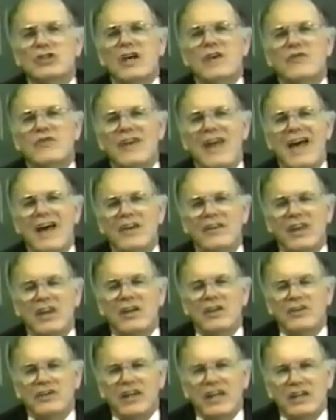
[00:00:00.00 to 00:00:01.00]
now that'll
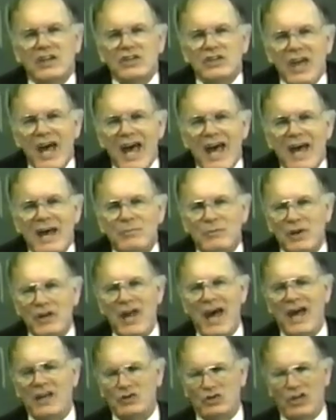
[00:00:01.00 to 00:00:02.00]
take time to
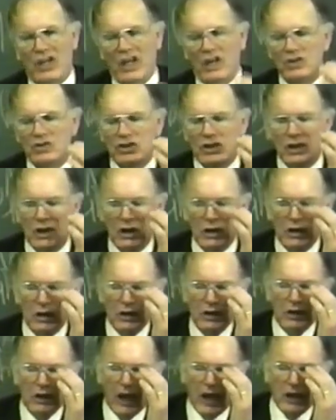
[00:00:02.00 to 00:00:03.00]
digest
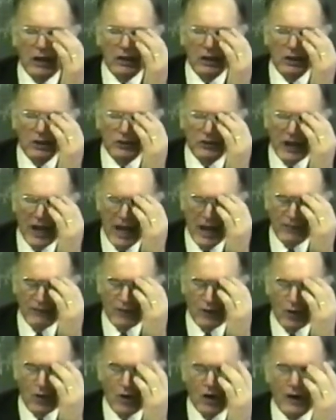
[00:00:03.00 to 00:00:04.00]
and a little time for
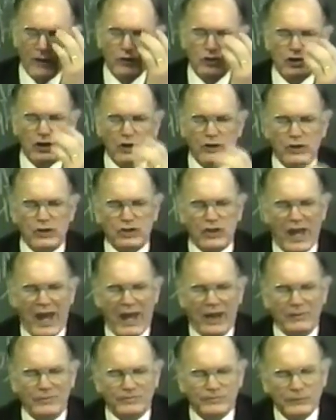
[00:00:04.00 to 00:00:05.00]
all of us to understand.
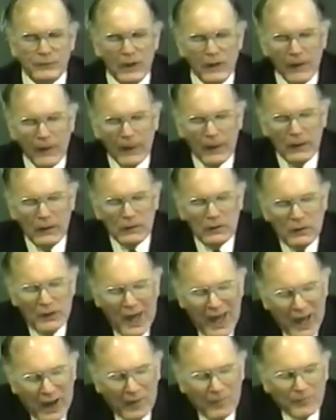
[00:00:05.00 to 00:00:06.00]

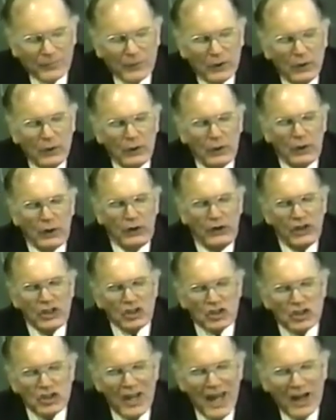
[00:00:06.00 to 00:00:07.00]
Now, this
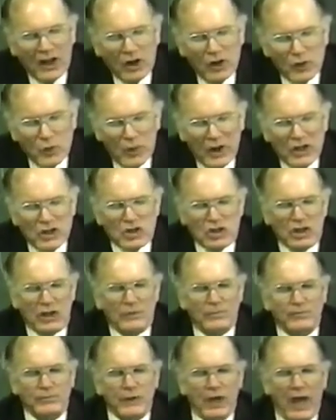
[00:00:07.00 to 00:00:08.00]

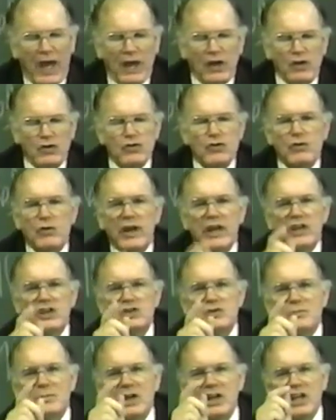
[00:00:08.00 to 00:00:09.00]
declaration and address
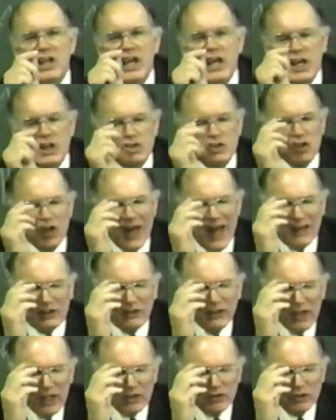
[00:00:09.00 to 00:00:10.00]
begins like
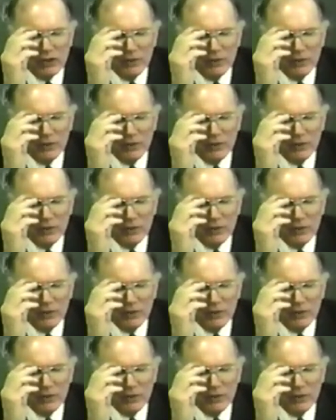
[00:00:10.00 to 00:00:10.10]
this.